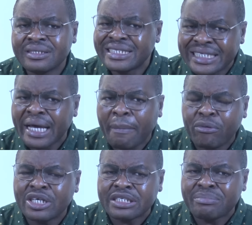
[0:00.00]

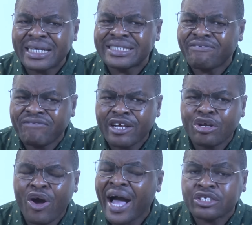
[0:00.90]
disappointment,
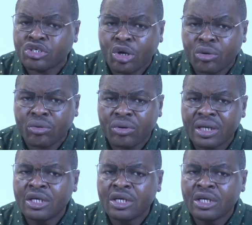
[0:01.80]
failure, and struggle.